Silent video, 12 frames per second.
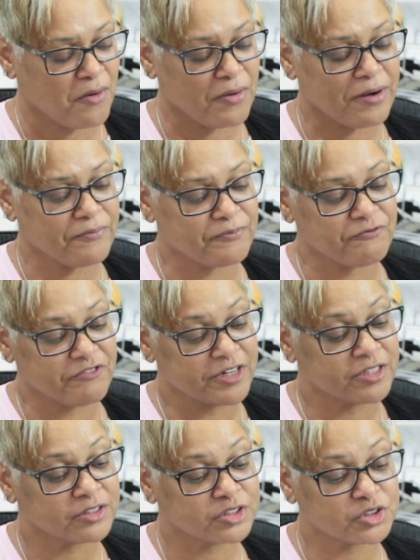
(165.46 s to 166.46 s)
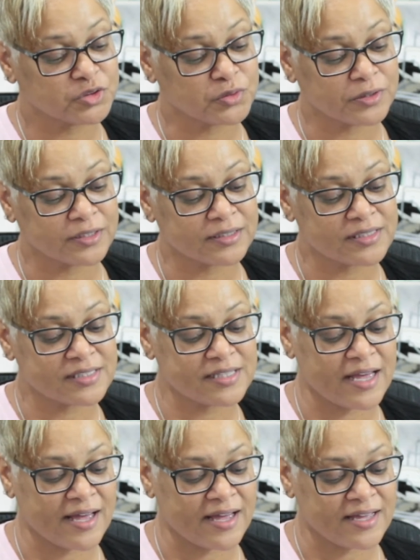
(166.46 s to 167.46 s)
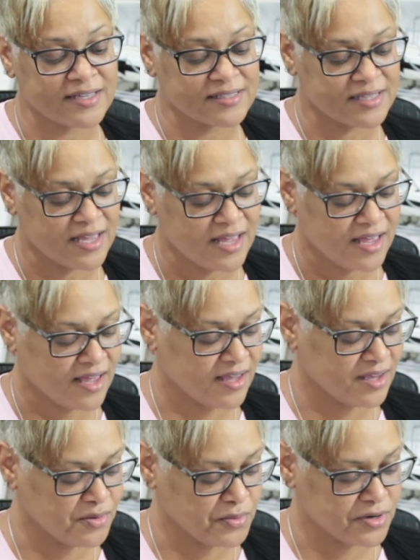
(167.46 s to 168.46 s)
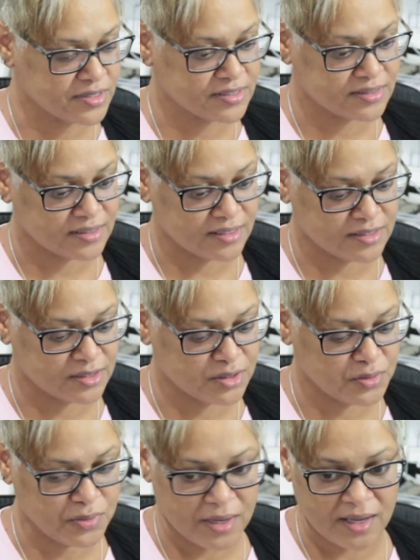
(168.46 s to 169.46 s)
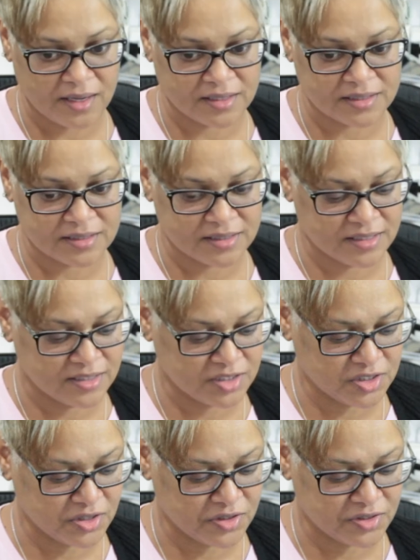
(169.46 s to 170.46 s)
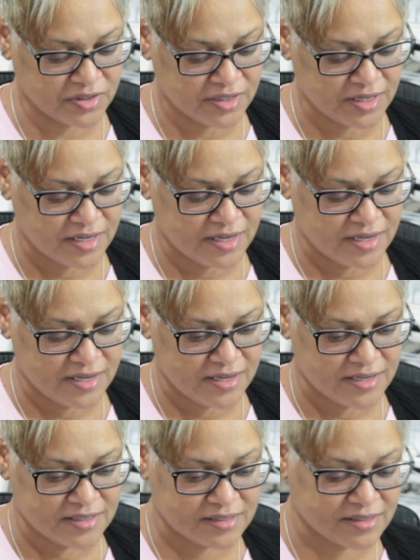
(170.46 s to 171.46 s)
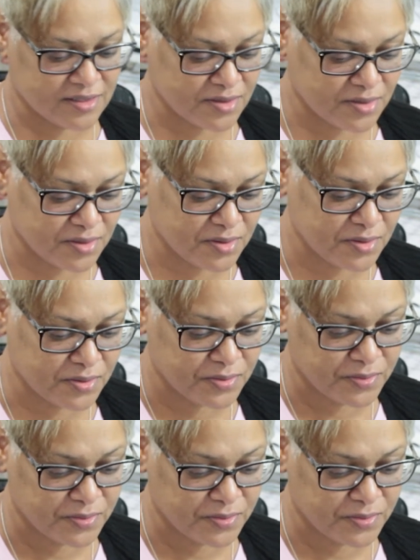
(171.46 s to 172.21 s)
wasn't real sure of the size, and he wears a 2X t-shirt, so